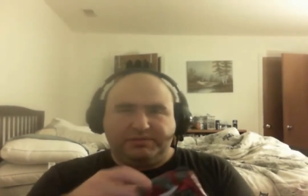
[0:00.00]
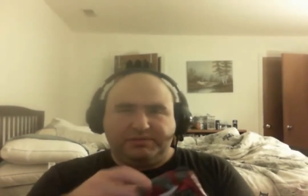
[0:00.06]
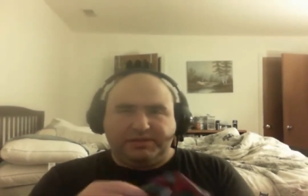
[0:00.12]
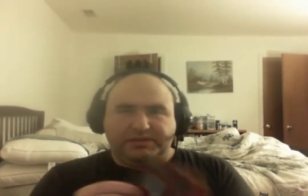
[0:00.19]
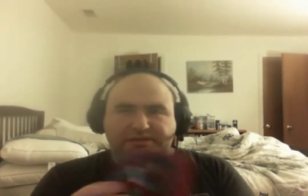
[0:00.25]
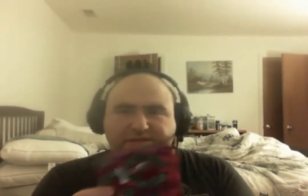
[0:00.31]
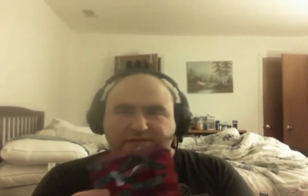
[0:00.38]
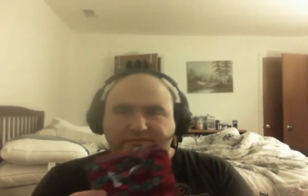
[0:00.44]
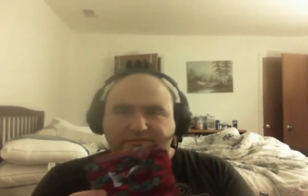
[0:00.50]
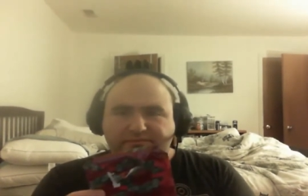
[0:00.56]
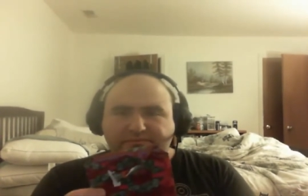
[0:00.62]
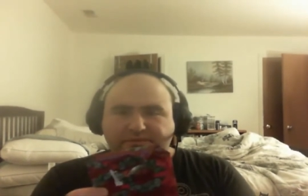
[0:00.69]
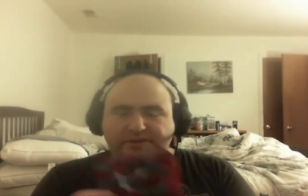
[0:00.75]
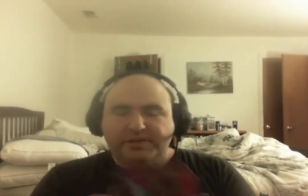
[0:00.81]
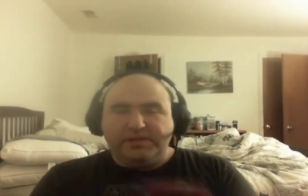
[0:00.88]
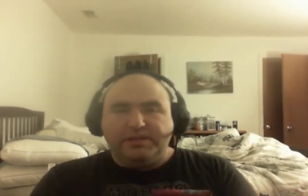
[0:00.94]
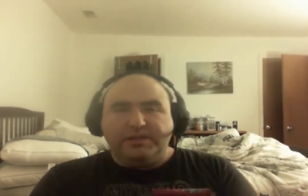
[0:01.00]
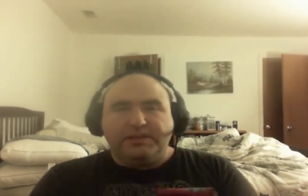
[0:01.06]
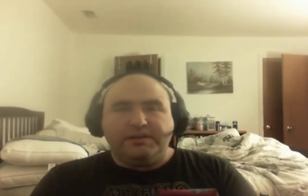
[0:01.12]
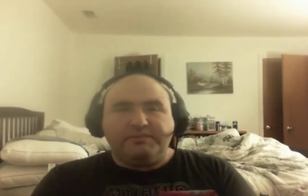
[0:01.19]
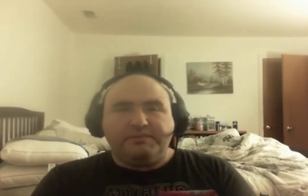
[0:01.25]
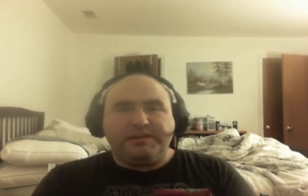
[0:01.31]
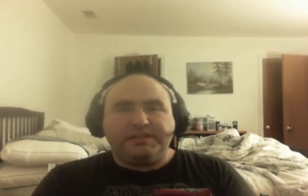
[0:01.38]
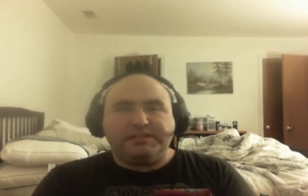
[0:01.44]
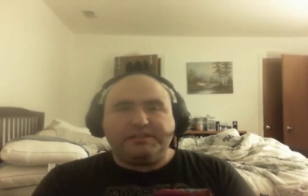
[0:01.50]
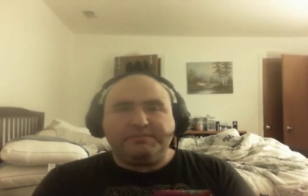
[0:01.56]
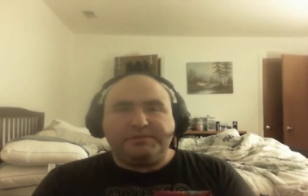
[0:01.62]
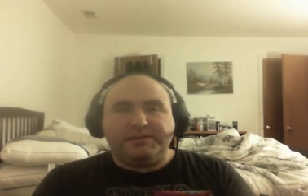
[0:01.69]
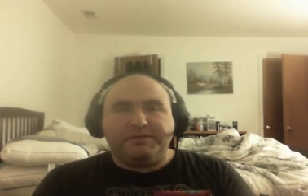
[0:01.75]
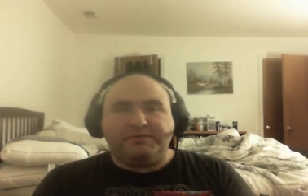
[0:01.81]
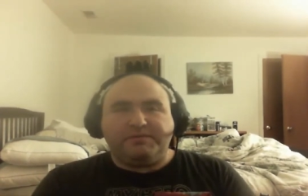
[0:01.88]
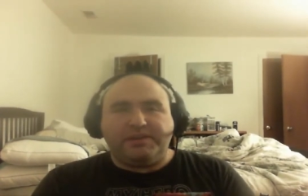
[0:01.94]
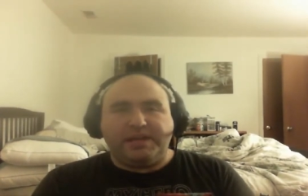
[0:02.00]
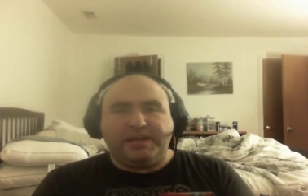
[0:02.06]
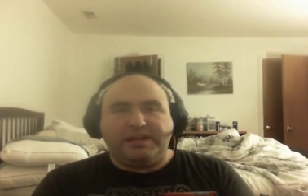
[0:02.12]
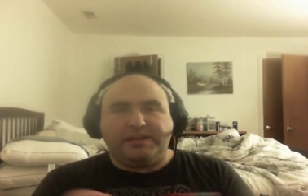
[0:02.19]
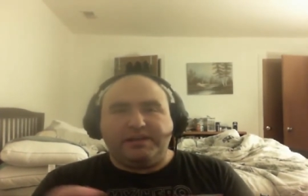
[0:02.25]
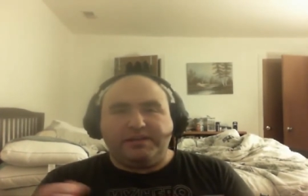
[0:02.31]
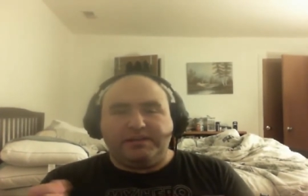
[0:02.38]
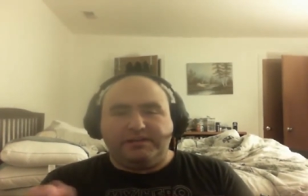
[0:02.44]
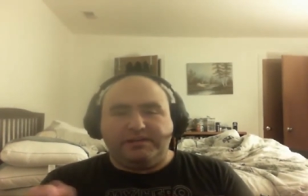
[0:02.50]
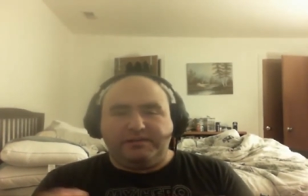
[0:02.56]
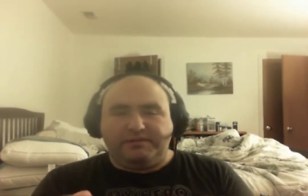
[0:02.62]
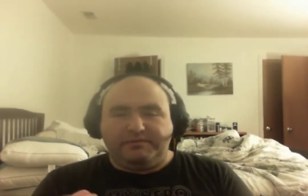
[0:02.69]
object? It reminds me of like,